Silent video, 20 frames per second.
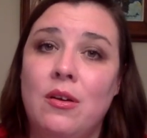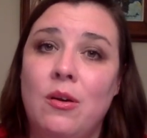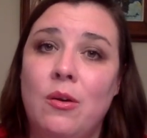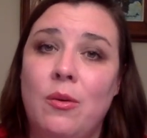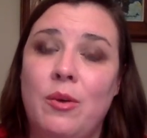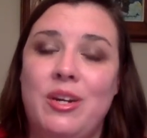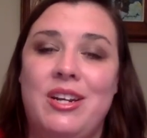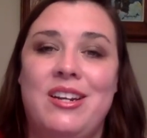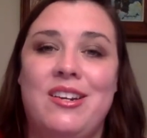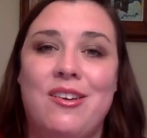
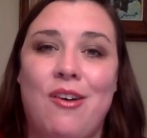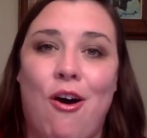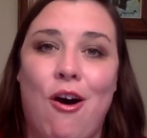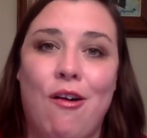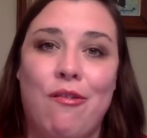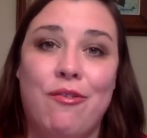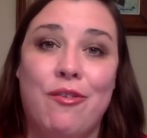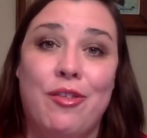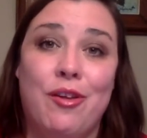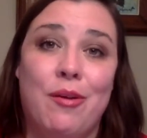We need to
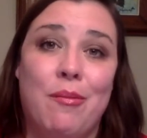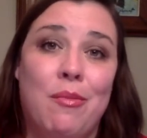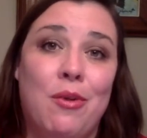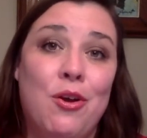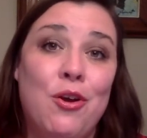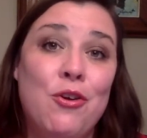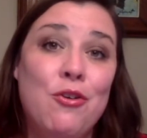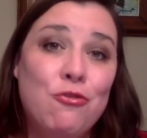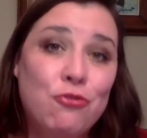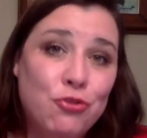offer them
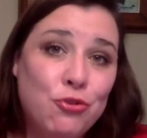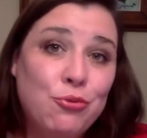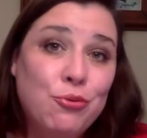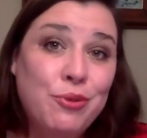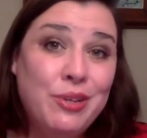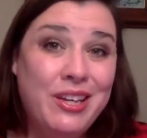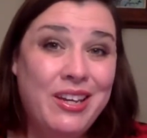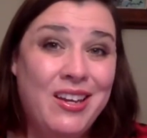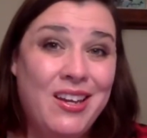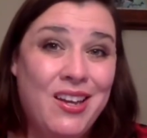
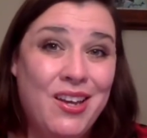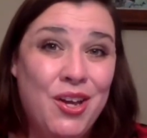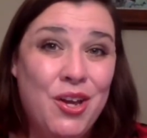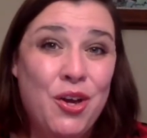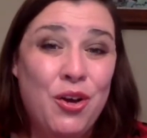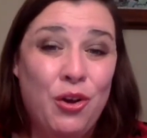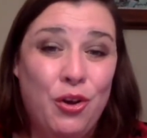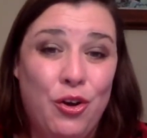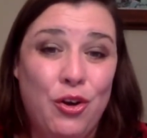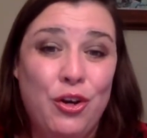truly
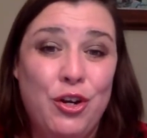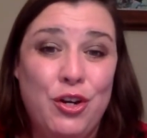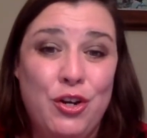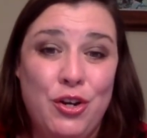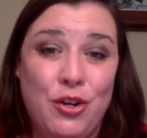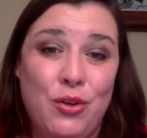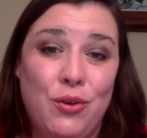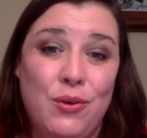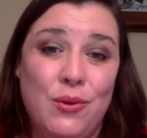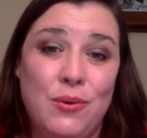good
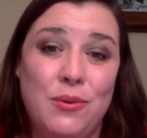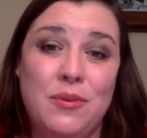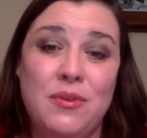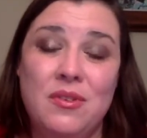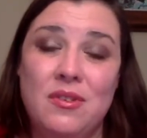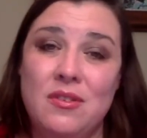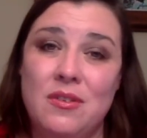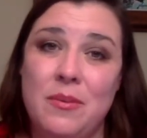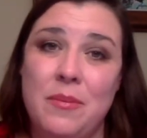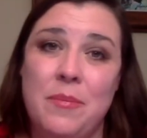
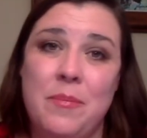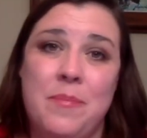news.